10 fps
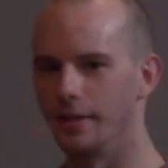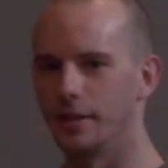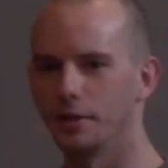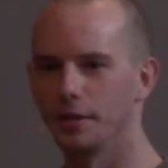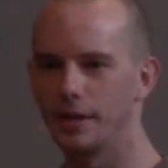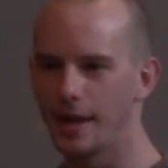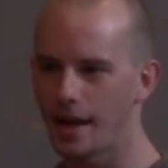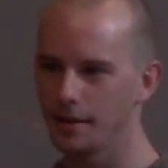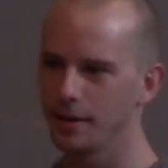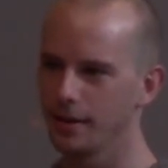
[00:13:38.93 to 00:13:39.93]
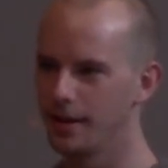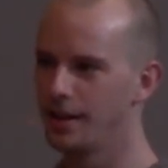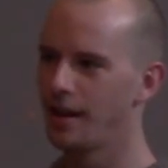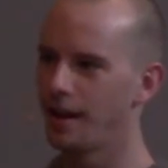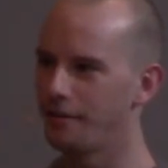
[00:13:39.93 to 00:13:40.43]
The creator
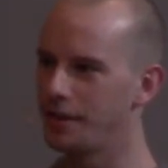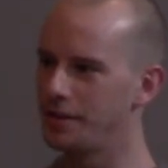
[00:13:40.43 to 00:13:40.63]
of the